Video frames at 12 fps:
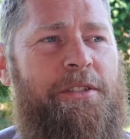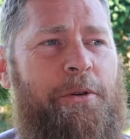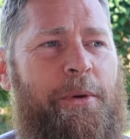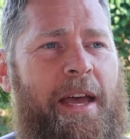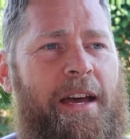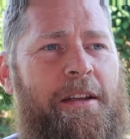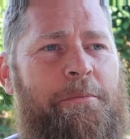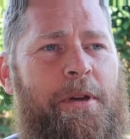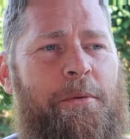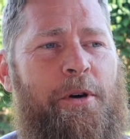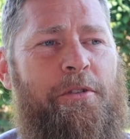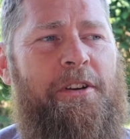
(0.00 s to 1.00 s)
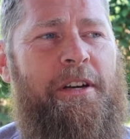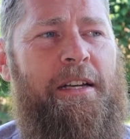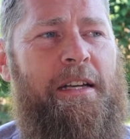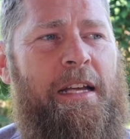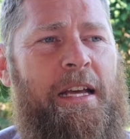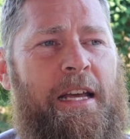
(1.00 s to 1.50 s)
So we had him come over
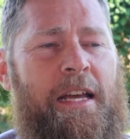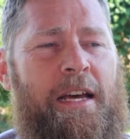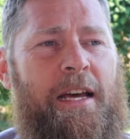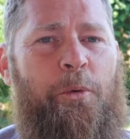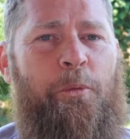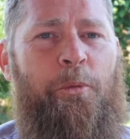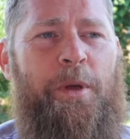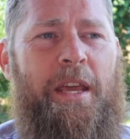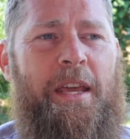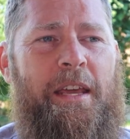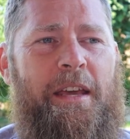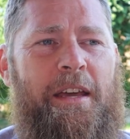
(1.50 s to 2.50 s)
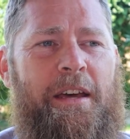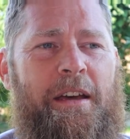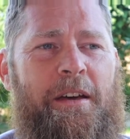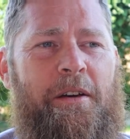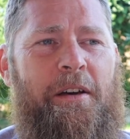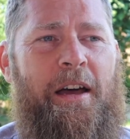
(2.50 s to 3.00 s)
and we,
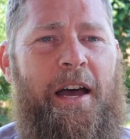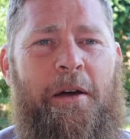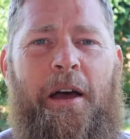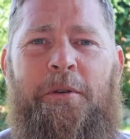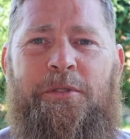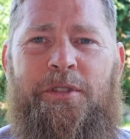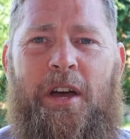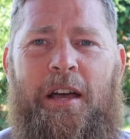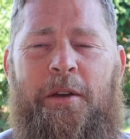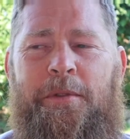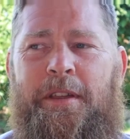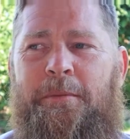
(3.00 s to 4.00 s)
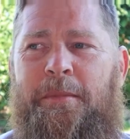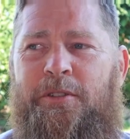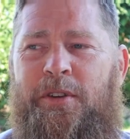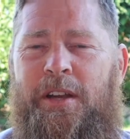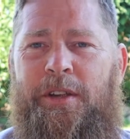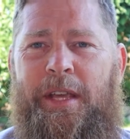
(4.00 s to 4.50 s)
I, I was talking with him
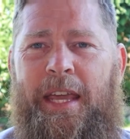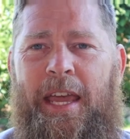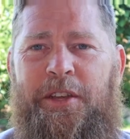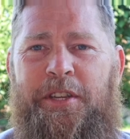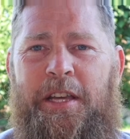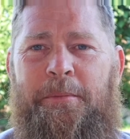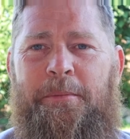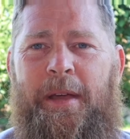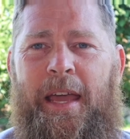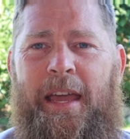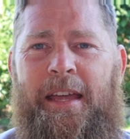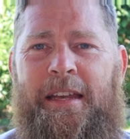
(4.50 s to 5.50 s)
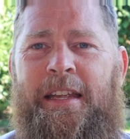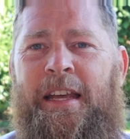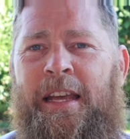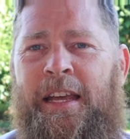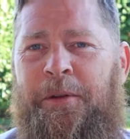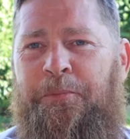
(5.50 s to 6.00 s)
and trying to engage him. And
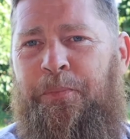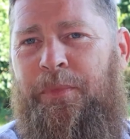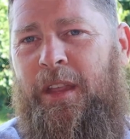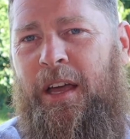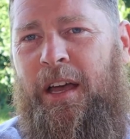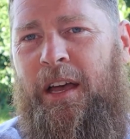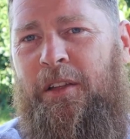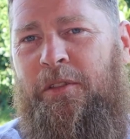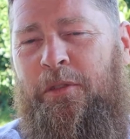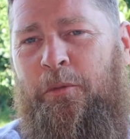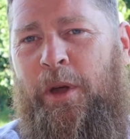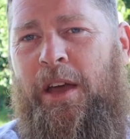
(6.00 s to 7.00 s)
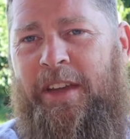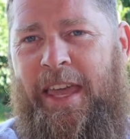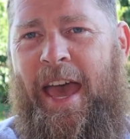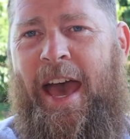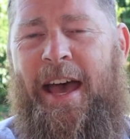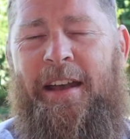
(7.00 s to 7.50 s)
we have a
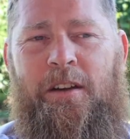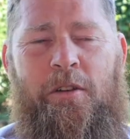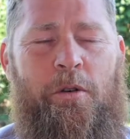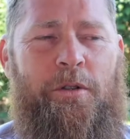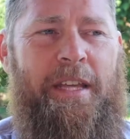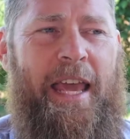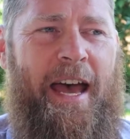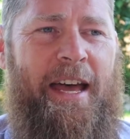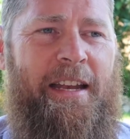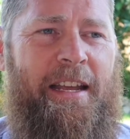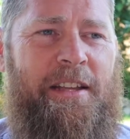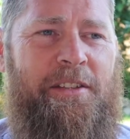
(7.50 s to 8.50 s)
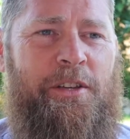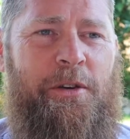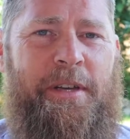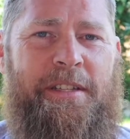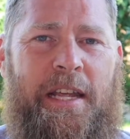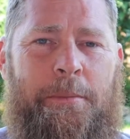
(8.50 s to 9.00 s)
cat, an old cat. And
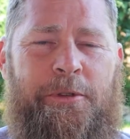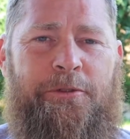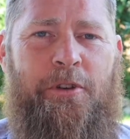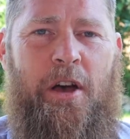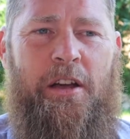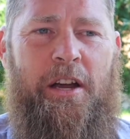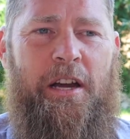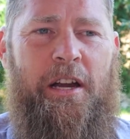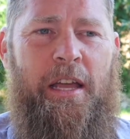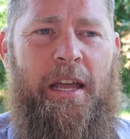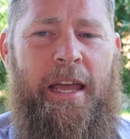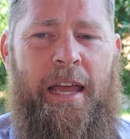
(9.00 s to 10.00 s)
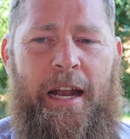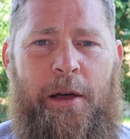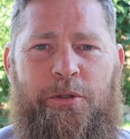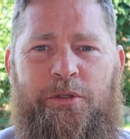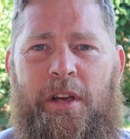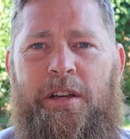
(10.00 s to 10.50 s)
so his name's Frogger. And I
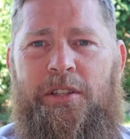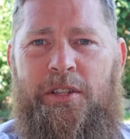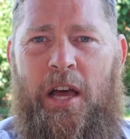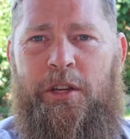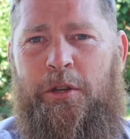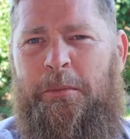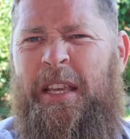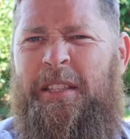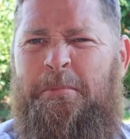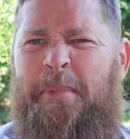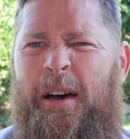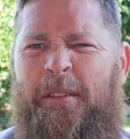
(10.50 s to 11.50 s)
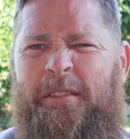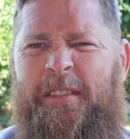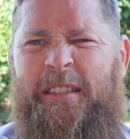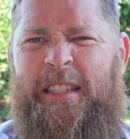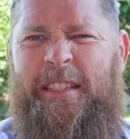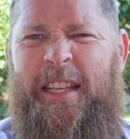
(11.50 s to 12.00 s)
was trying to talk to him. He's about
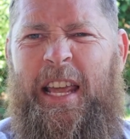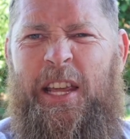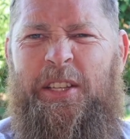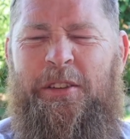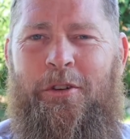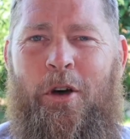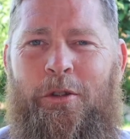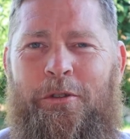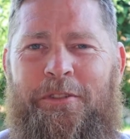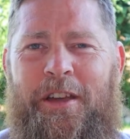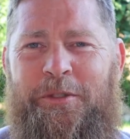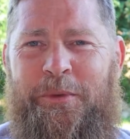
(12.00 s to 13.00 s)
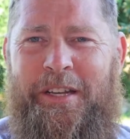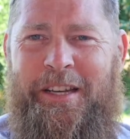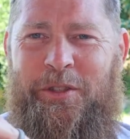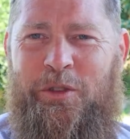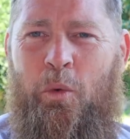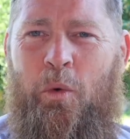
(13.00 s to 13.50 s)
this age of holophrase where he
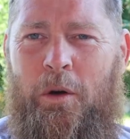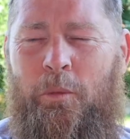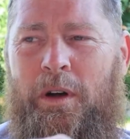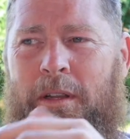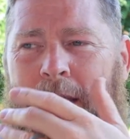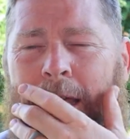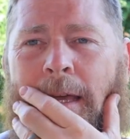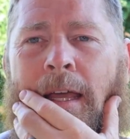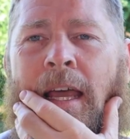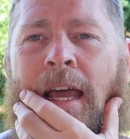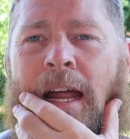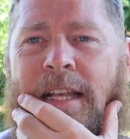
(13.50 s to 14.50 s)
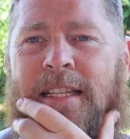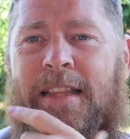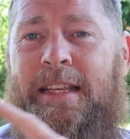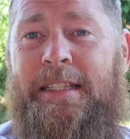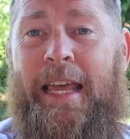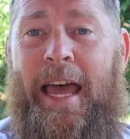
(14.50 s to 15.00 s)
does the one word thing. I
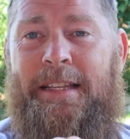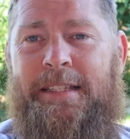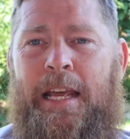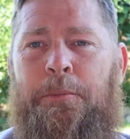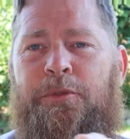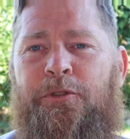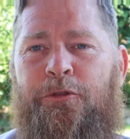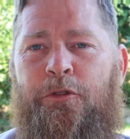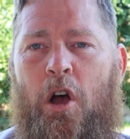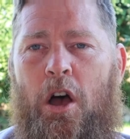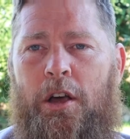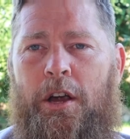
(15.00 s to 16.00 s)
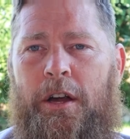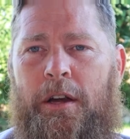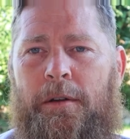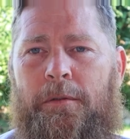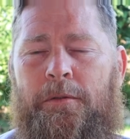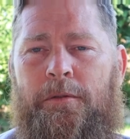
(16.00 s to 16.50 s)
said, This cat's name's
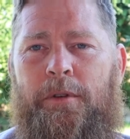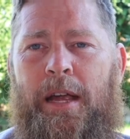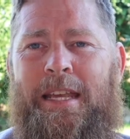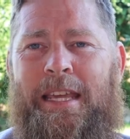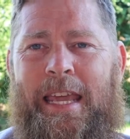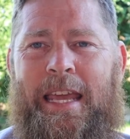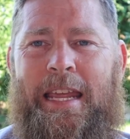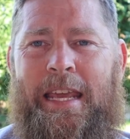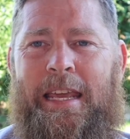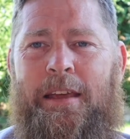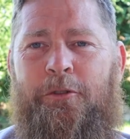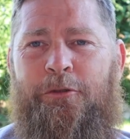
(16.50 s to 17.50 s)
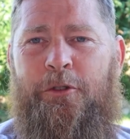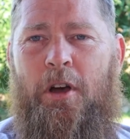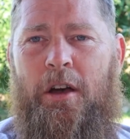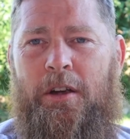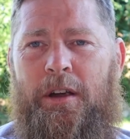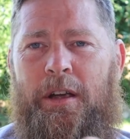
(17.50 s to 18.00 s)
Frogger, right? Kitty
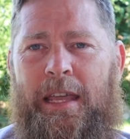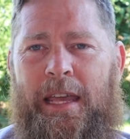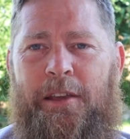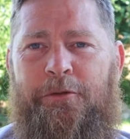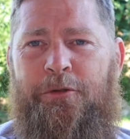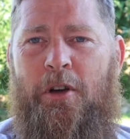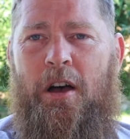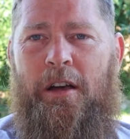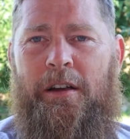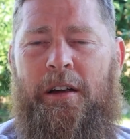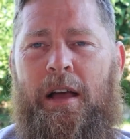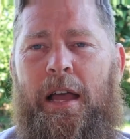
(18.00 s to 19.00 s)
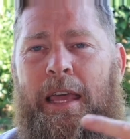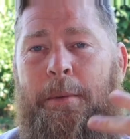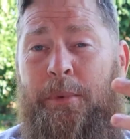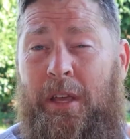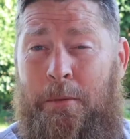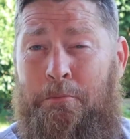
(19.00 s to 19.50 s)
Frogger, Kitty Frogger. I
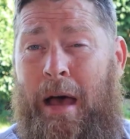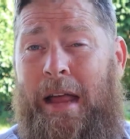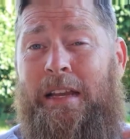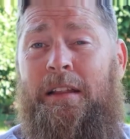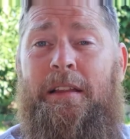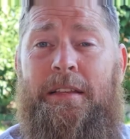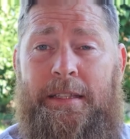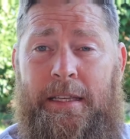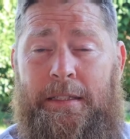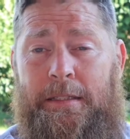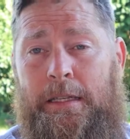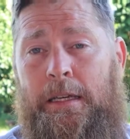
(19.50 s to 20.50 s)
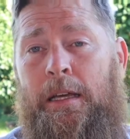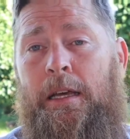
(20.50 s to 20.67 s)
kept combining these things.